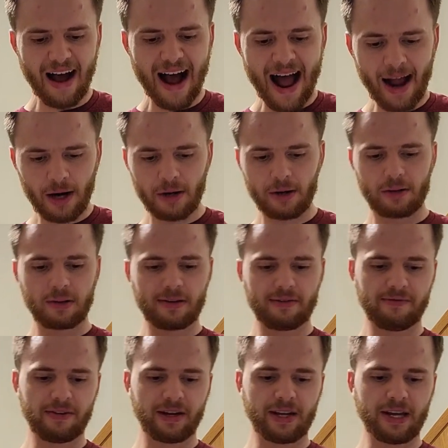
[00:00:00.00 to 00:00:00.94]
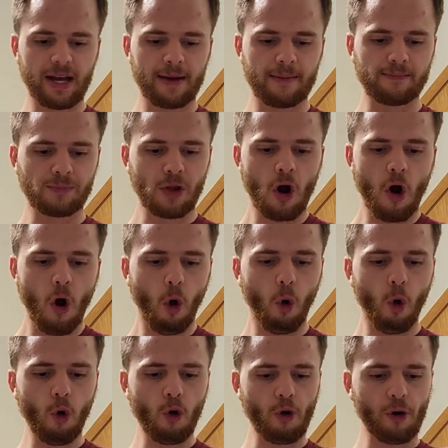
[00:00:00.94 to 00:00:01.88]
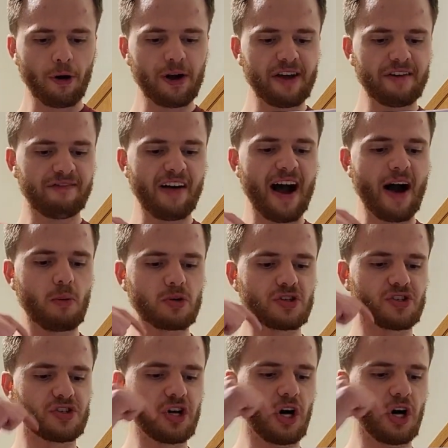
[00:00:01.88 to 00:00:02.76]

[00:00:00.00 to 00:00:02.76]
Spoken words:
I could live again, or if I was